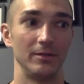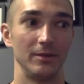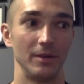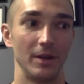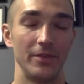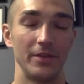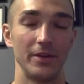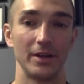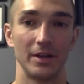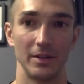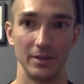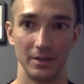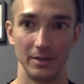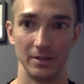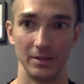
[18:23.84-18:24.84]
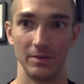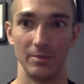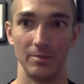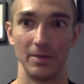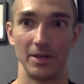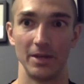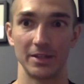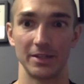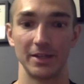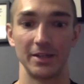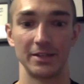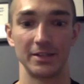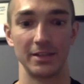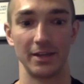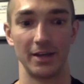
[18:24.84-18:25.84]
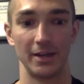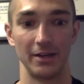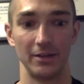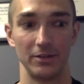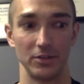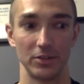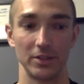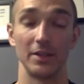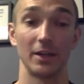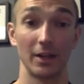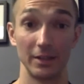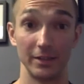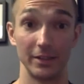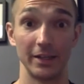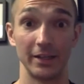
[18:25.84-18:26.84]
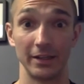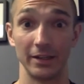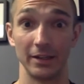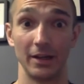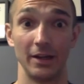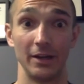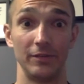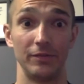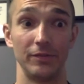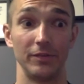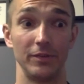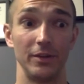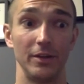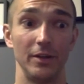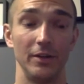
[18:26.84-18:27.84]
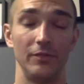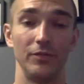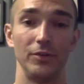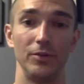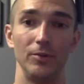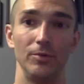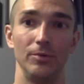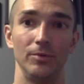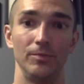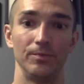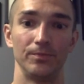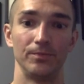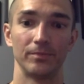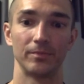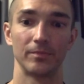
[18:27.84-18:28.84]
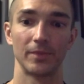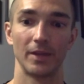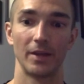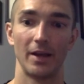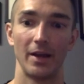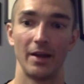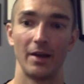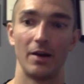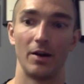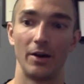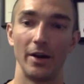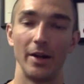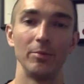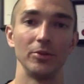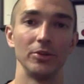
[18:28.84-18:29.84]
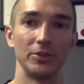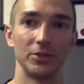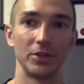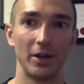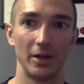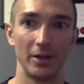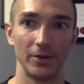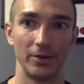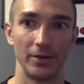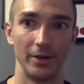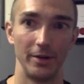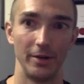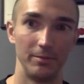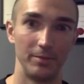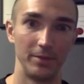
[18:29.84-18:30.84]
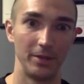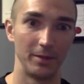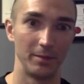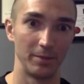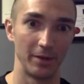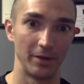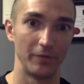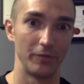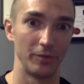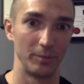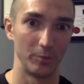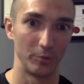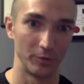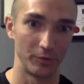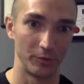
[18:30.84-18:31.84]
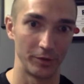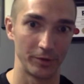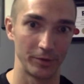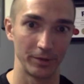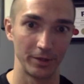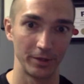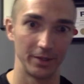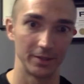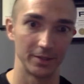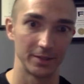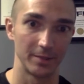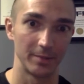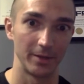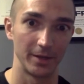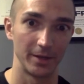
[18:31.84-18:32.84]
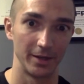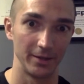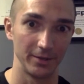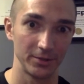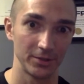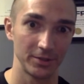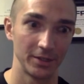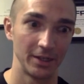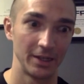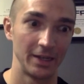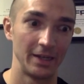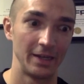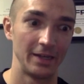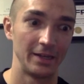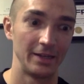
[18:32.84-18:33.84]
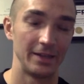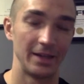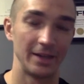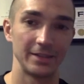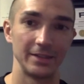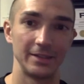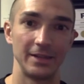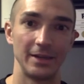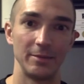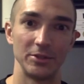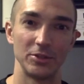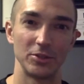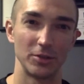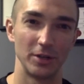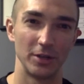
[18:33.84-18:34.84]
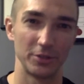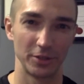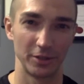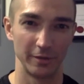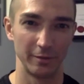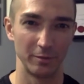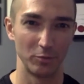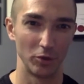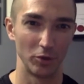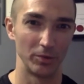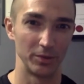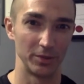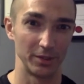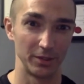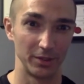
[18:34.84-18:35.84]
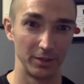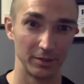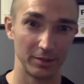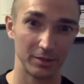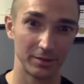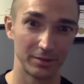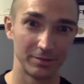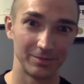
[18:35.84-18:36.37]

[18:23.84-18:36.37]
I think it makes sense that just in daily life, if you are able to tolerate being barefoot more frequently than somebody else, that's a demonstration of more resilience,